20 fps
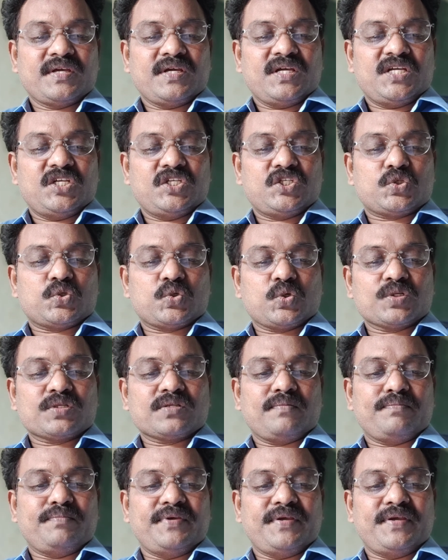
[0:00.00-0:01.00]
his total
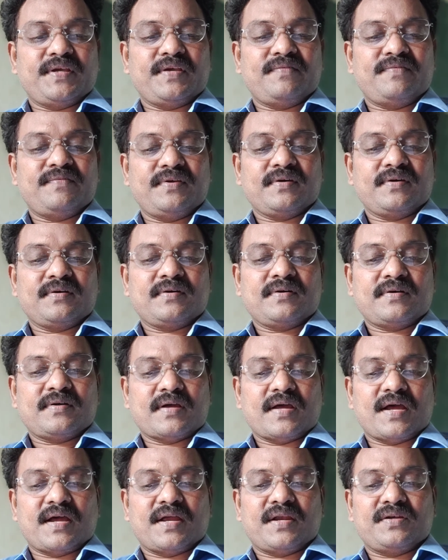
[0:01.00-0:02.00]
behavior,
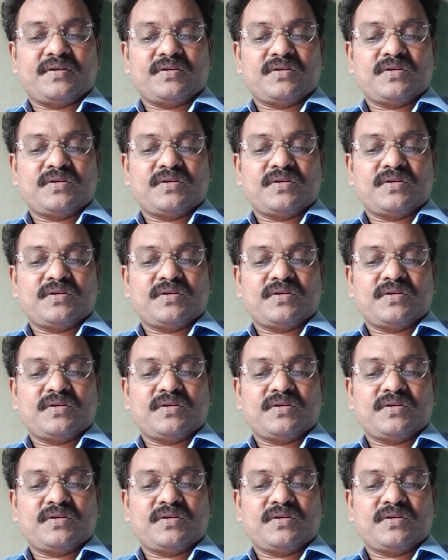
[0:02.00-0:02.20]
and